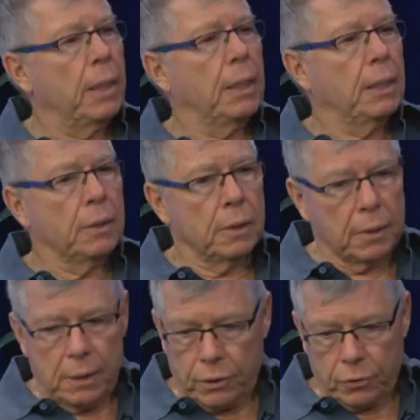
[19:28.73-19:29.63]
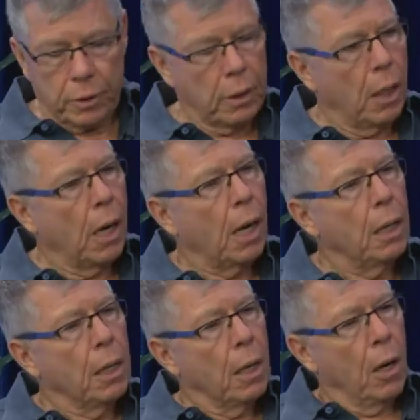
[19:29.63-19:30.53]
and his
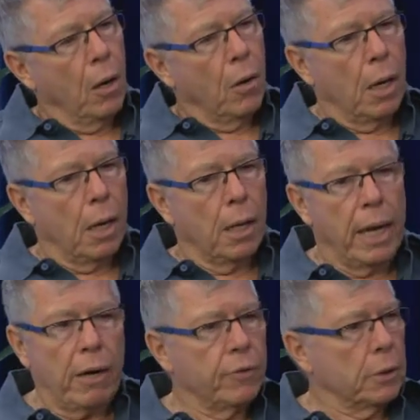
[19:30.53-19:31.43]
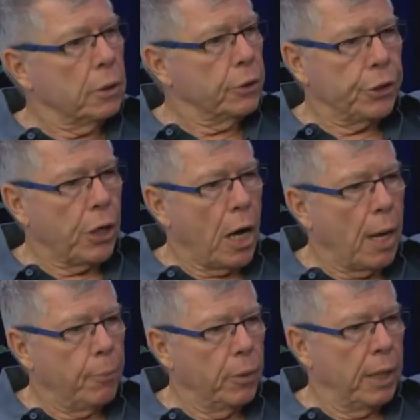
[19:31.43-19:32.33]
sister-in-law uh, have a little
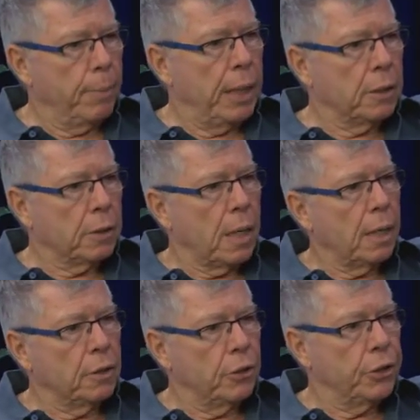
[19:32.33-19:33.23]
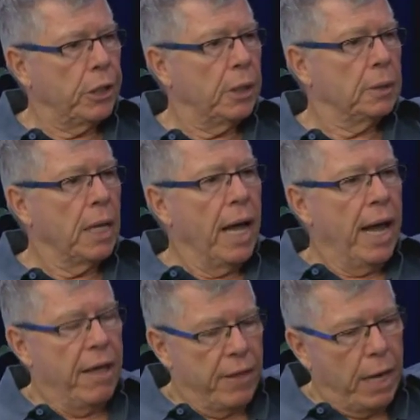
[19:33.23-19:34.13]
shop where they make sausages,
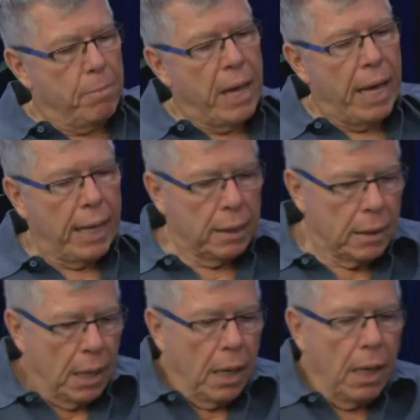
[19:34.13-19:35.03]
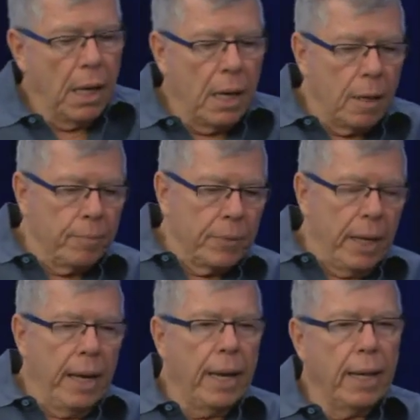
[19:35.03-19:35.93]
and they made um,
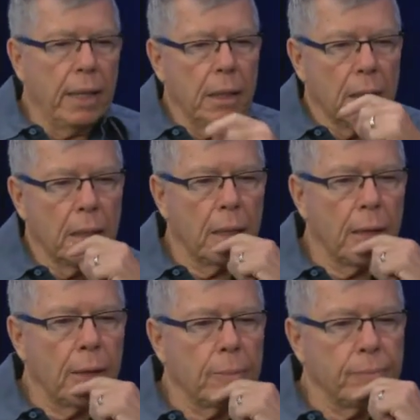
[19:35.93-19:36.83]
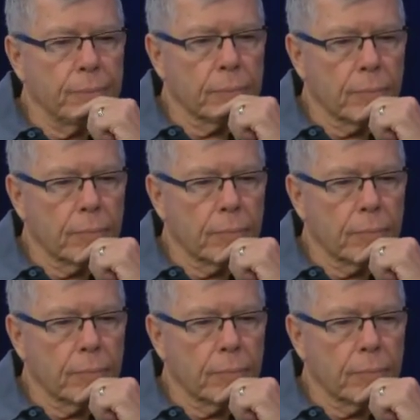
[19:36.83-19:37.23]
a um,